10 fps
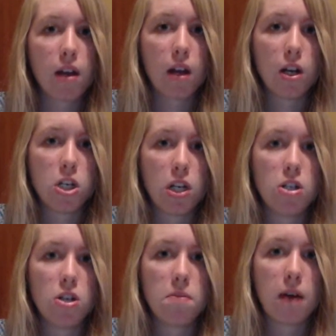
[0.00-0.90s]
and change
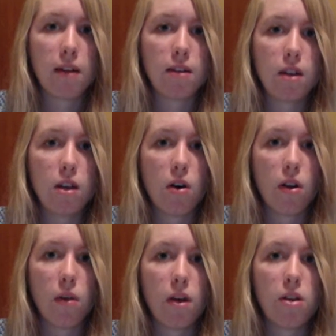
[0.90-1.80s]
the opacity all
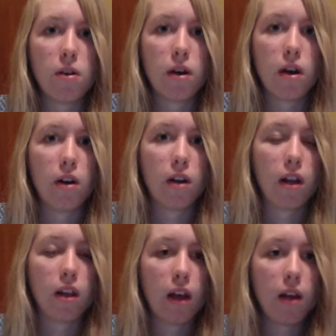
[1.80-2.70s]
the way to 100
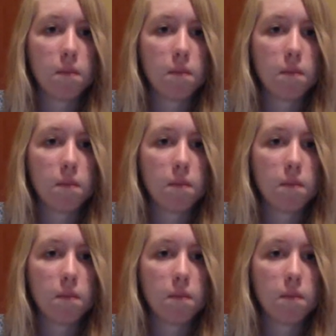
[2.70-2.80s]
like that.